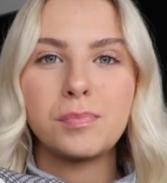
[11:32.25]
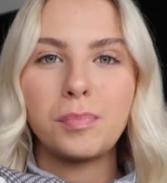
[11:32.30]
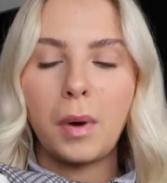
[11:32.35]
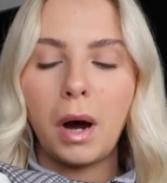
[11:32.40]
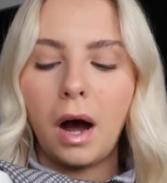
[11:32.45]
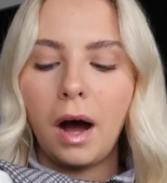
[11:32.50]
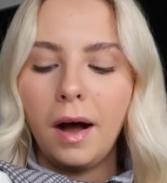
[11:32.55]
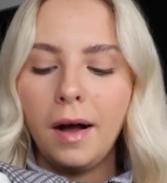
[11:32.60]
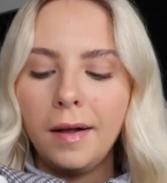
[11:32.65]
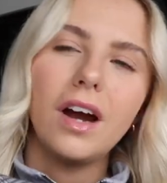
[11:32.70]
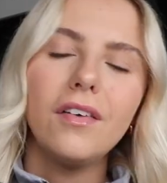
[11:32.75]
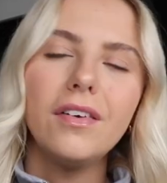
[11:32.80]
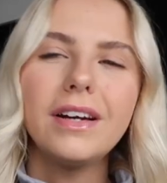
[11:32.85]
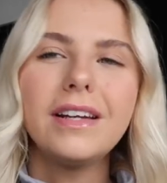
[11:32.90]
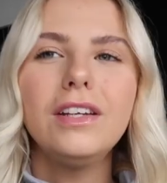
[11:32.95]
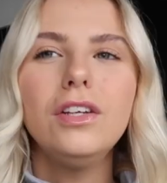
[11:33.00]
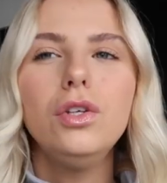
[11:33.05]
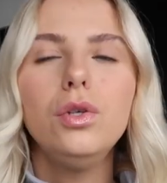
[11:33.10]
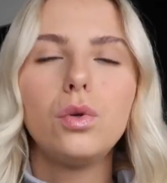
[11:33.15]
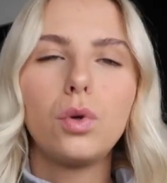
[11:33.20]
but I
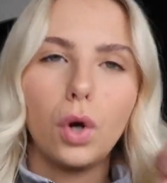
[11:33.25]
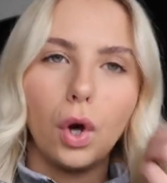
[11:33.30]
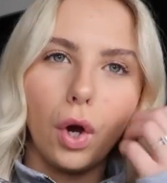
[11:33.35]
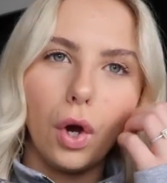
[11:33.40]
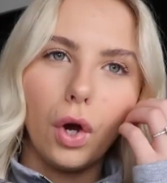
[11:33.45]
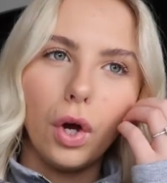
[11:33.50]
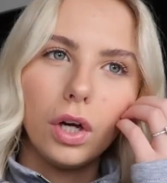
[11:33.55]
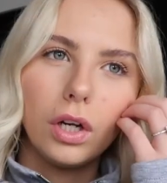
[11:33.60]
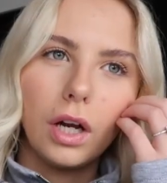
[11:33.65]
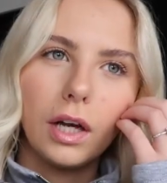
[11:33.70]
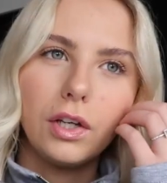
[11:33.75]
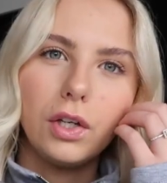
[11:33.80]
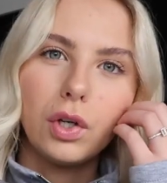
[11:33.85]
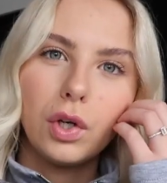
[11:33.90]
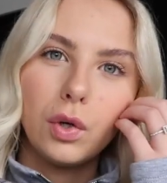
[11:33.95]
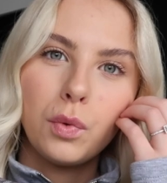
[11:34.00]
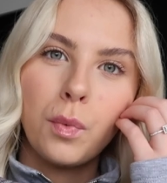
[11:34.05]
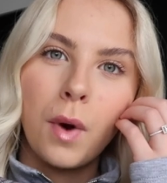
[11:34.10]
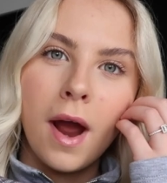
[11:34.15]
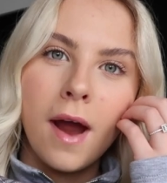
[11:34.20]
reckon you could, like, you
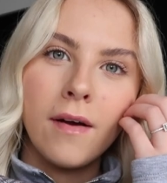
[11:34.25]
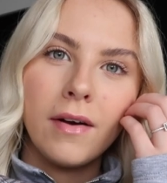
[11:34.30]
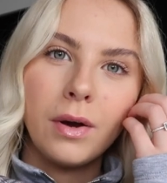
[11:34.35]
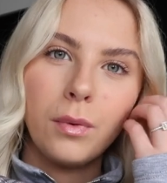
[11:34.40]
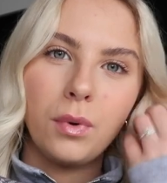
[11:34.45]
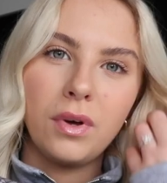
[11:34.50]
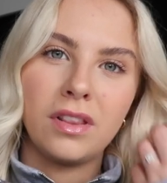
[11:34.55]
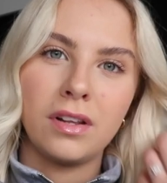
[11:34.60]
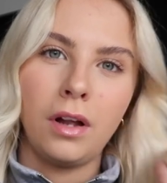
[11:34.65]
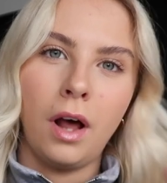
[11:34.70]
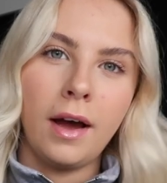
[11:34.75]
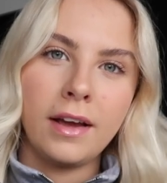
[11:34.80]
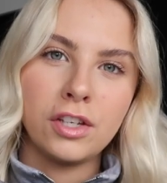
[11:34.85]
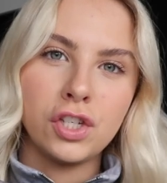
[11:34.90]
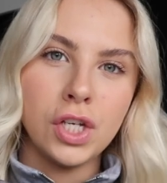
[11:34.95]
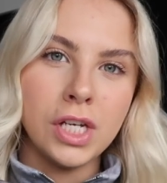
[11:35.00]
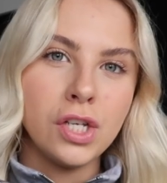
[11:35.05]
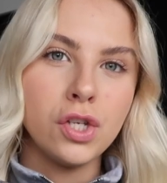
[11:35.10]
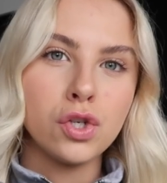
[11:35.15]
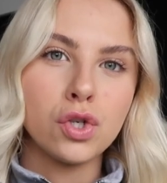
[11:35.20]
could wear it with like
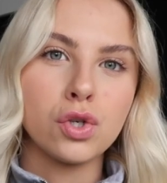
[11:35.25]
jean